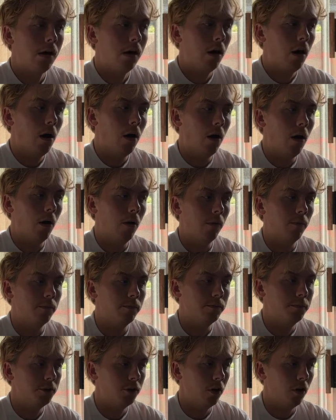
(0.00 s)
Um,
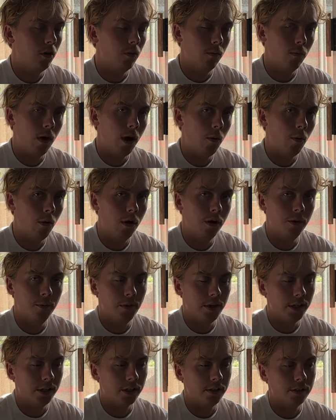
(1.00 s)
so I wanted to
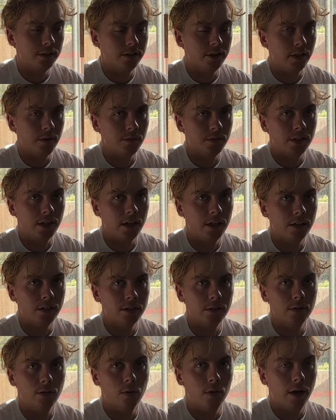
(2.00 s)
make it the same size
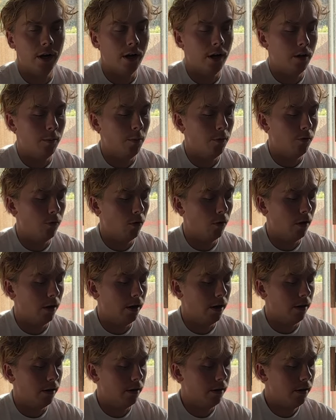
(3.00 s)
as the one I had
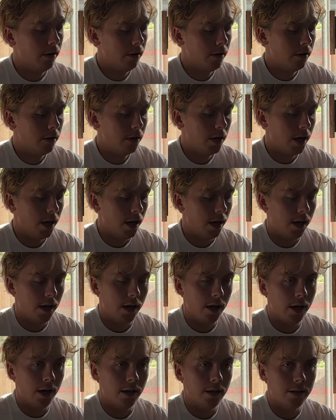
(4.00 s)
beforehand.
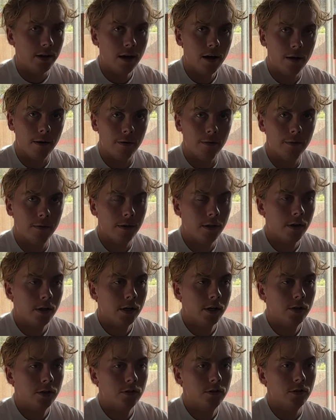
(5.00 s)
And yeah,
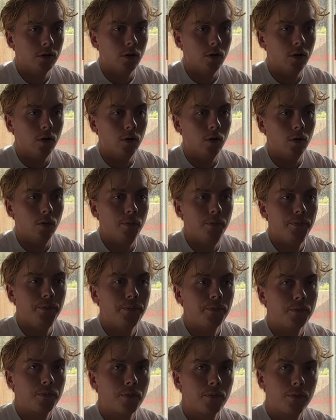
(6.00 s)
so
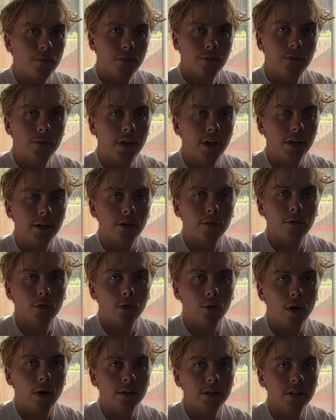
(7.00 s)
thank you for
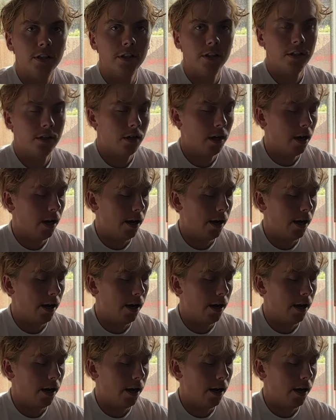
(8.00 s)
watching.